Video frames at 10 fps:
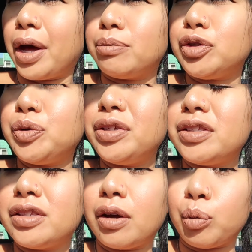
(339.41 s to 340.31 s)
I'm
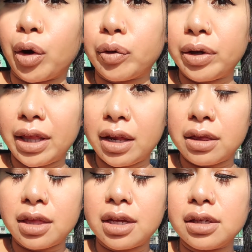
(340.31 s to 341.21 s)
doing some
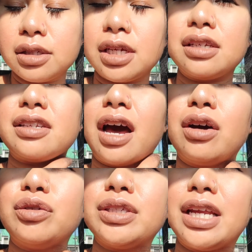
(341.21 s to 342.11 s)
work-related things in
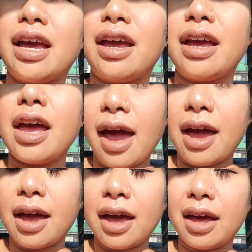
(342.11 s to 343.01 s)
town today,
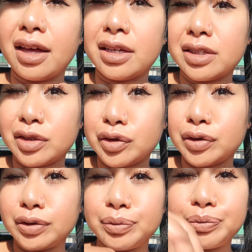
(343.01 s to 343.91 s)
and